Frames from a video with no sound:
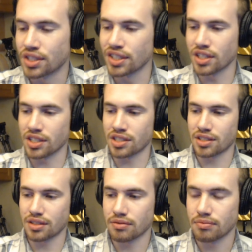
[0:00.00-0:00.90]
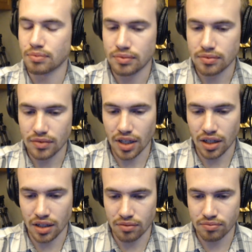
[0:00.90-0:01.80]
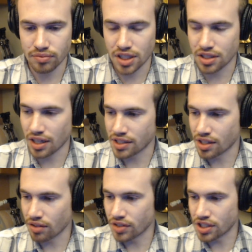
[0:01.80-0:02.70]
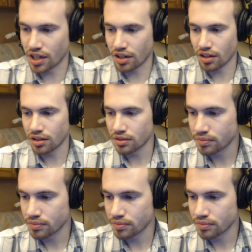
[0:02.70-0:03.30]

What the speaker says: she just, she's not selfish at all.